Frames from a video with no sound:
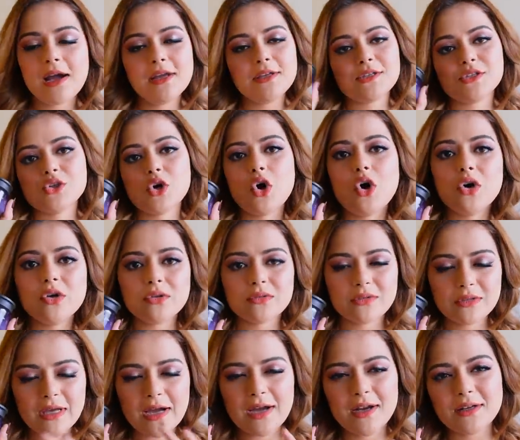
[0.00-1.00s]
I saw
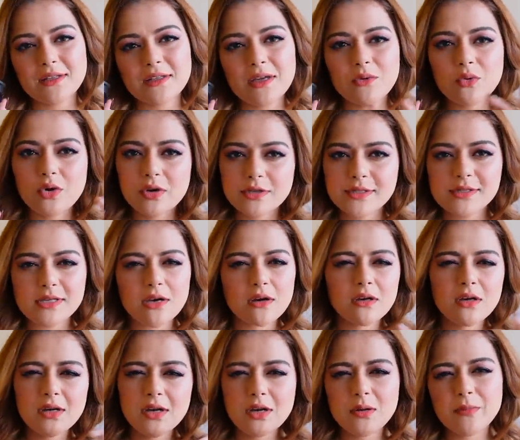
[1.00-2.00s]
that there was a
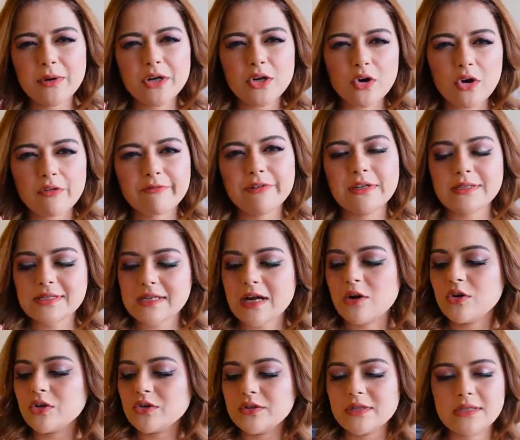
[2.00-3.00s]
little bit of
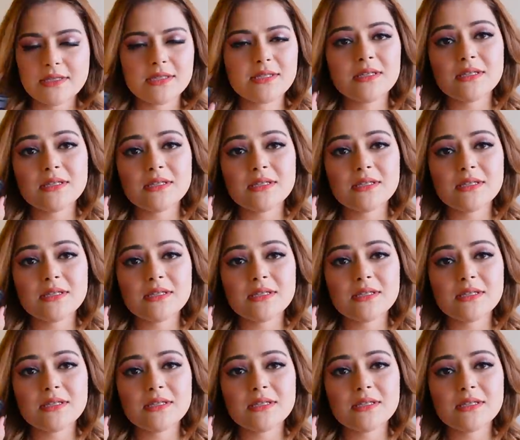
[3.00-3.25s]
discount on this.